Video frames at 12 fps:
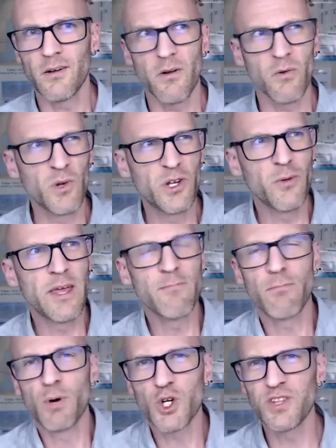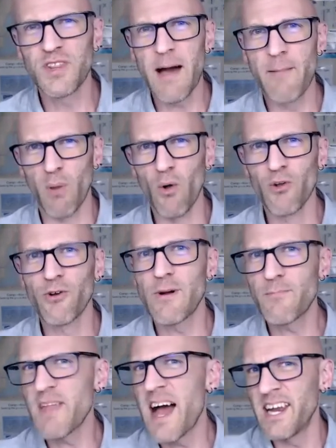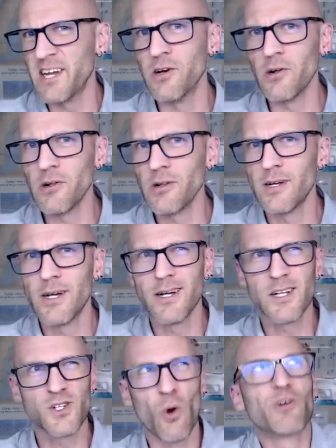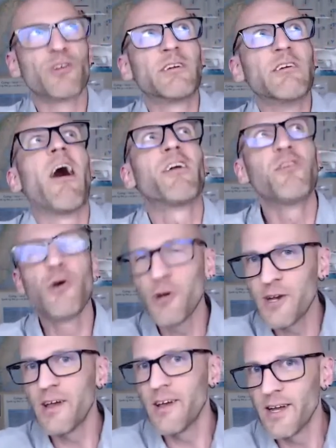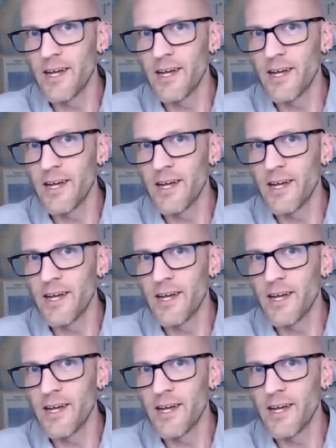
Would you keep pushing that boulder up that hill toward godhood